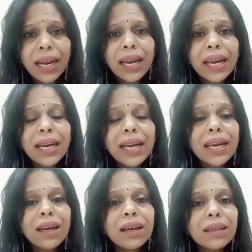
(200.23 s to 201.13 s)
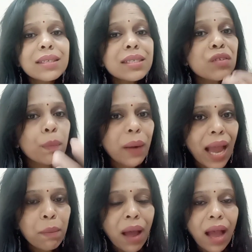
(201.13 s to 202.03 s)
He doesn't reply
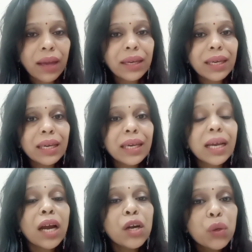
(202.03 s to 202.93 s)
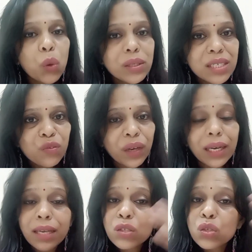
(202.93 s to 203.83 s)
back, he controls his
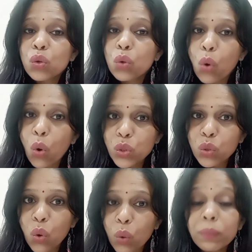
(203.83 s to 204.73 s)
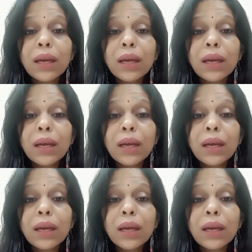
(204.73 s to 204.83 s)
feelings, goes home,